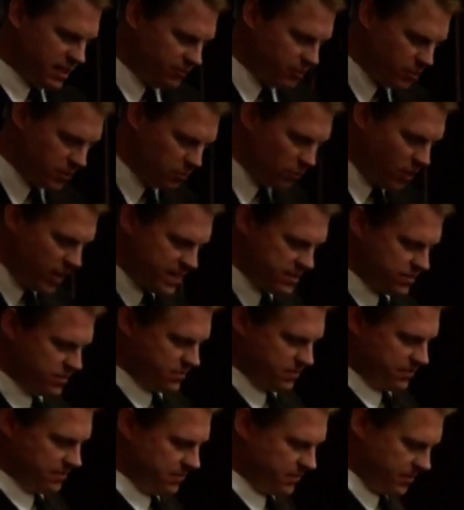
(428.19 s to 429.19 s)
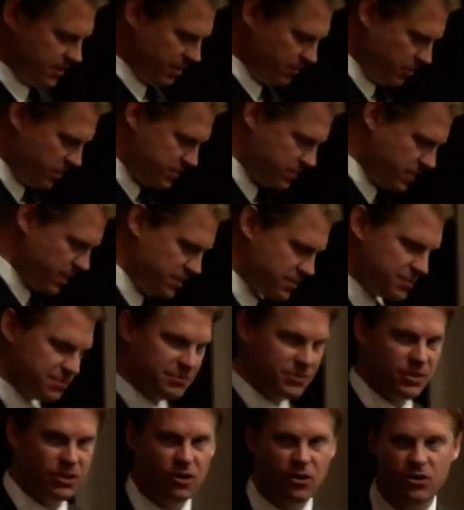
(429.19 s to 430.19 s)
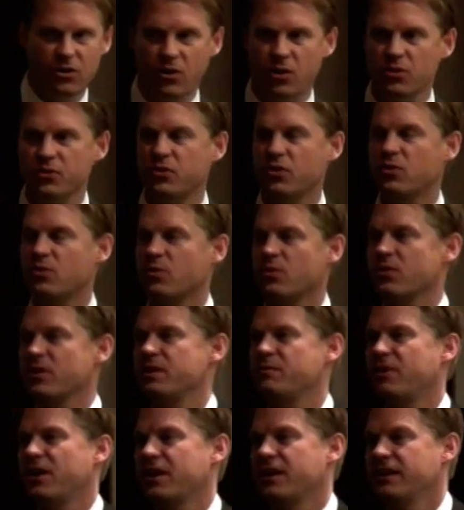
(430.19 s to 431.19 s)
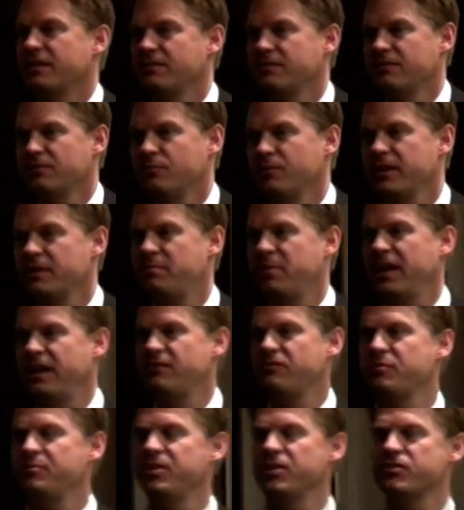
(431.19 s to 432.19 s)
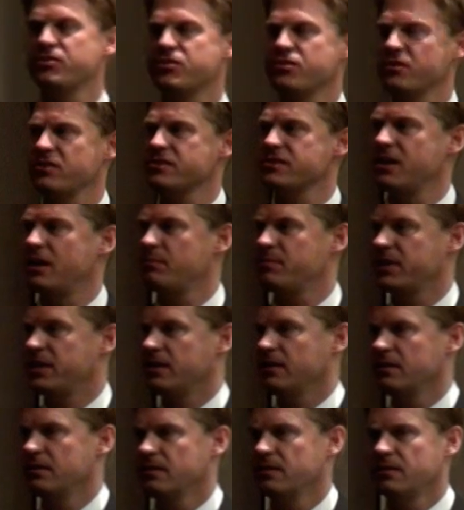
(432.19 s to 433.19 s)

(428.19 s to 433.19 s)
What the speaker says: Everyone waits. Everyone says, you know, oh, don't worry about it. We get paid from your insurance company.